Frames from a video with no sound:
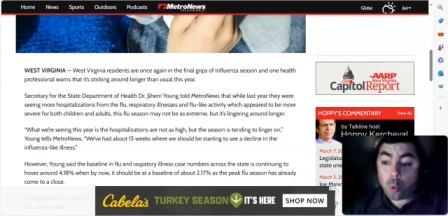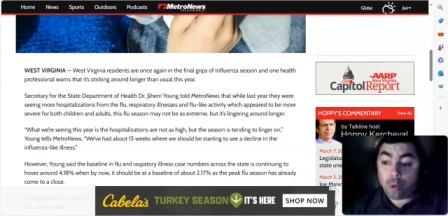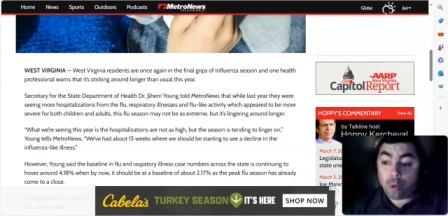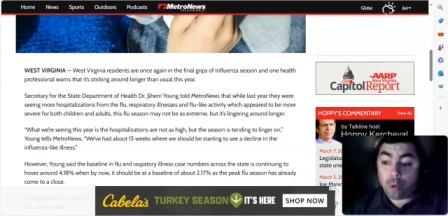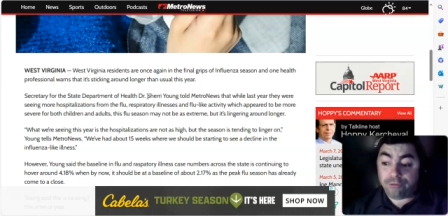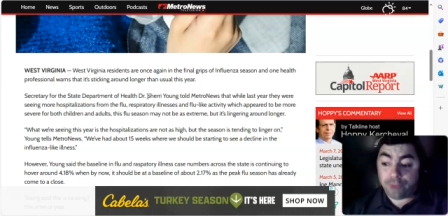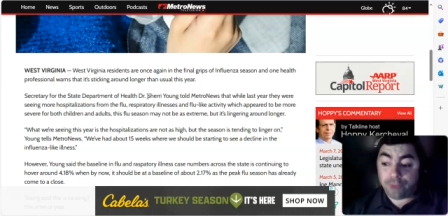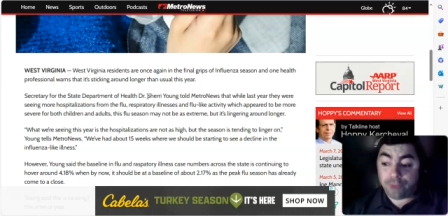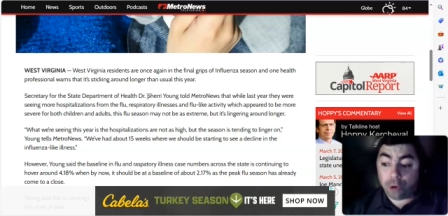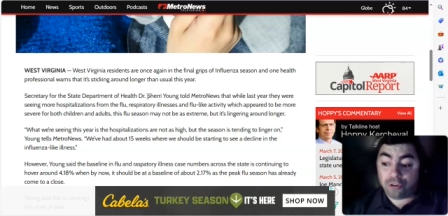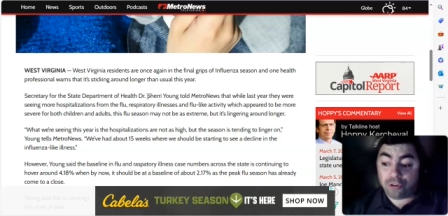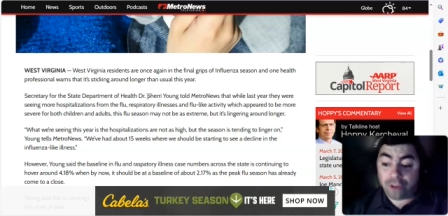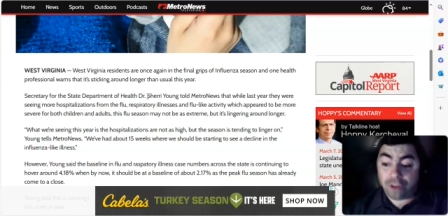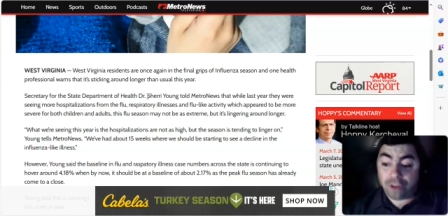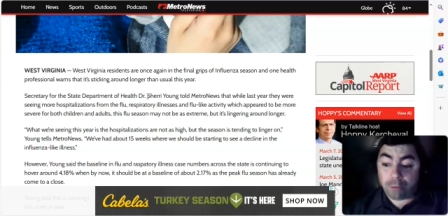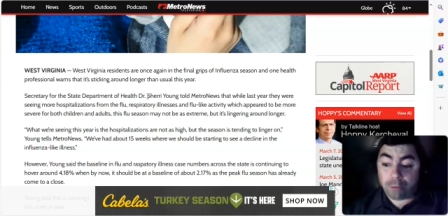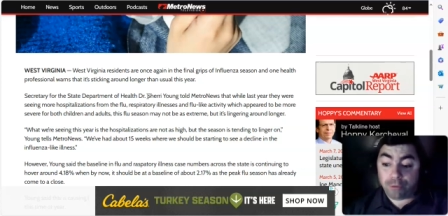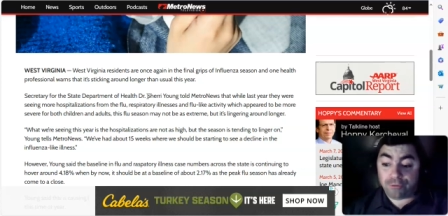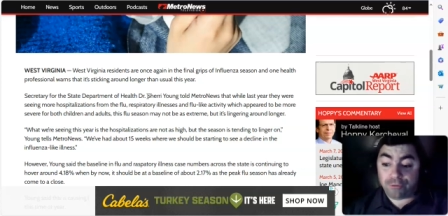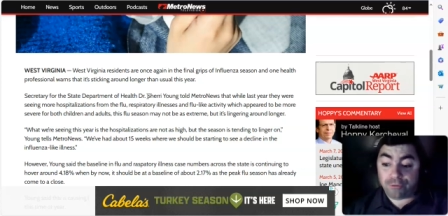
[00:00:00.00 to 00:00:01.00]
We've noticed
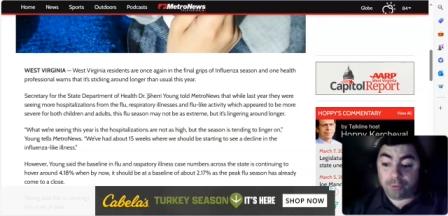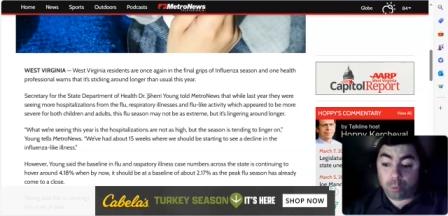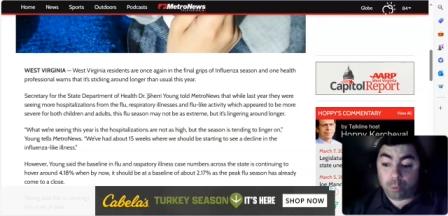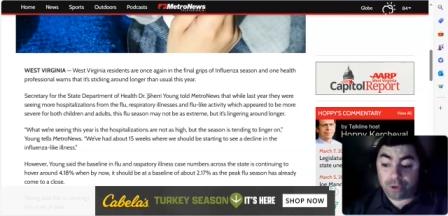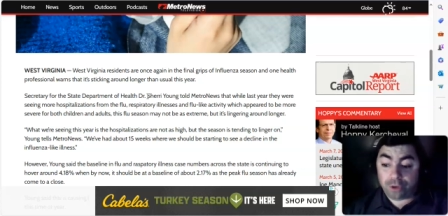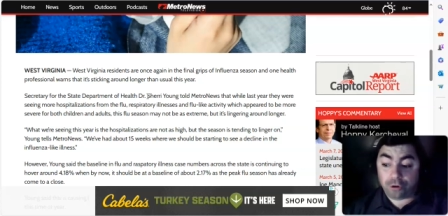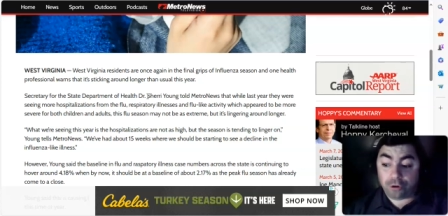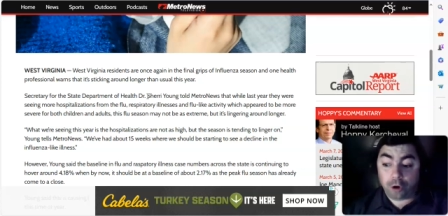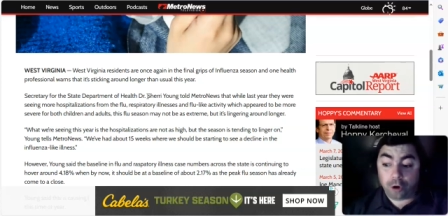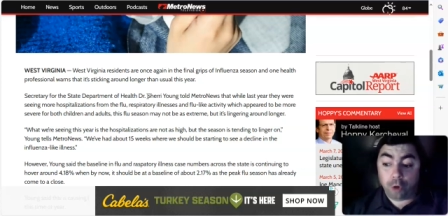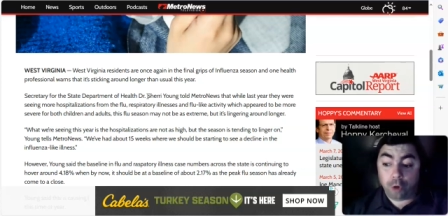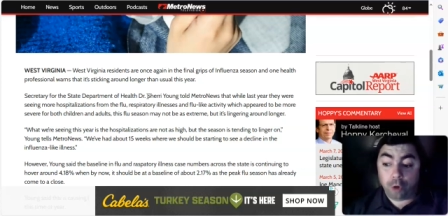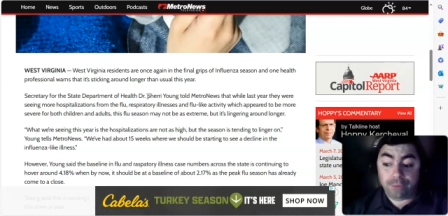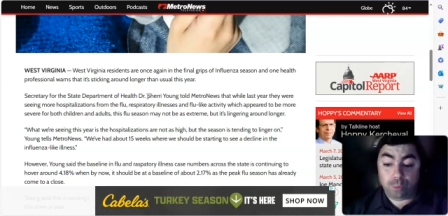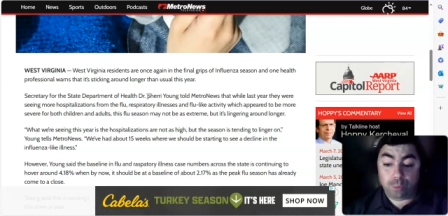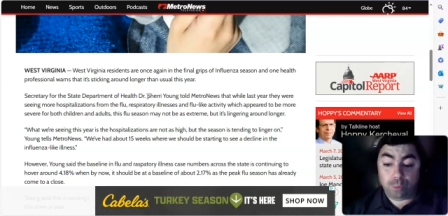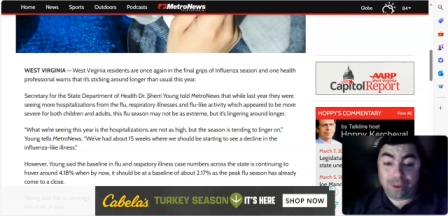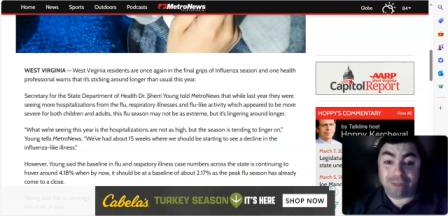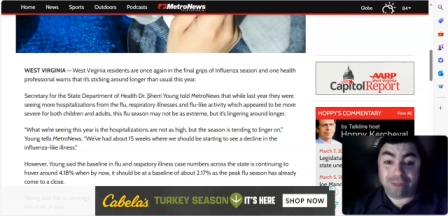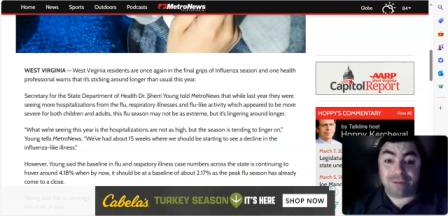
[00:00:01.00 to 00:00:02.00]
that with the winter
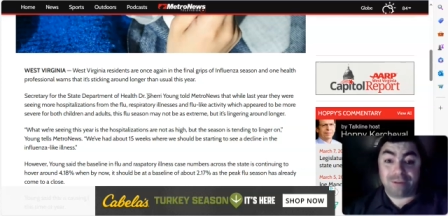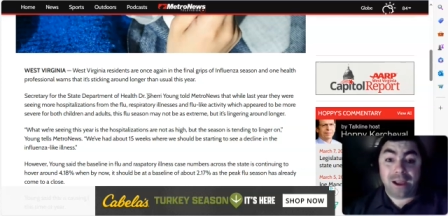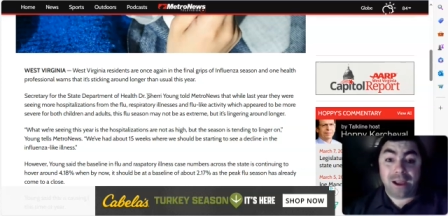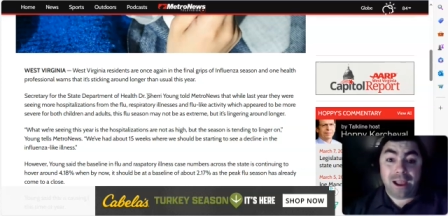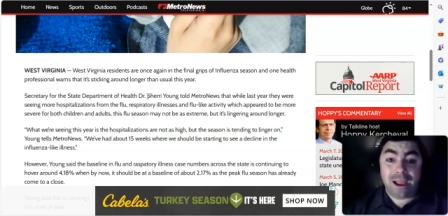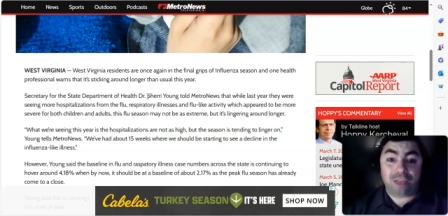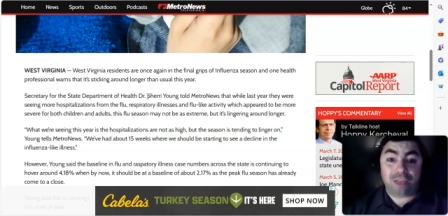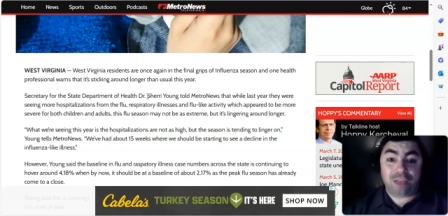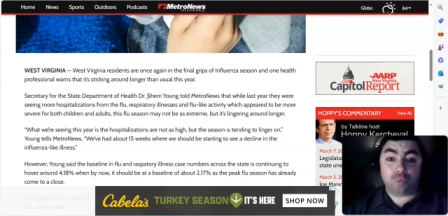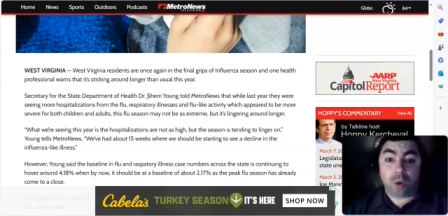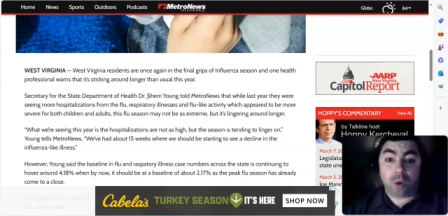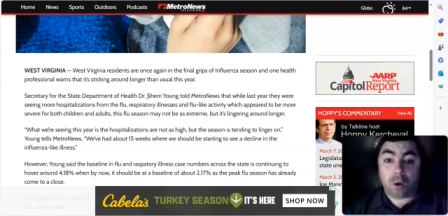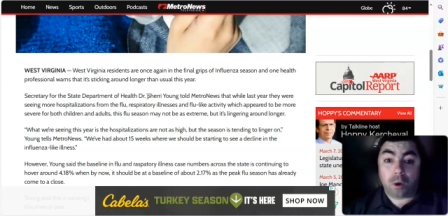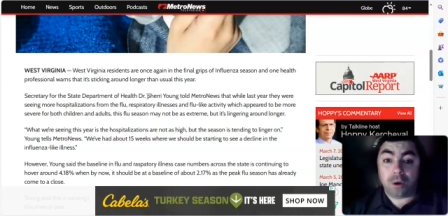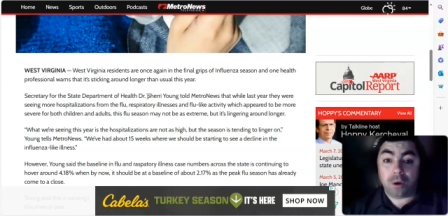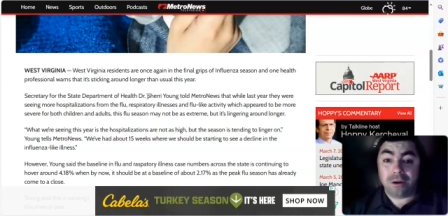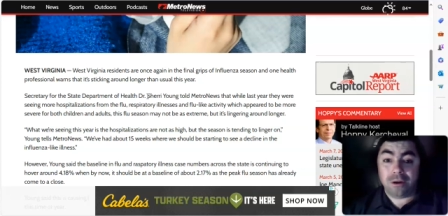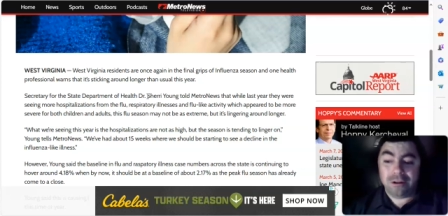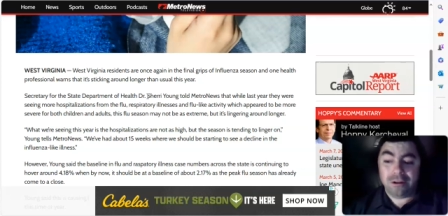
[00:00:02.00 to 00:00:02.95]
COVID wave as well.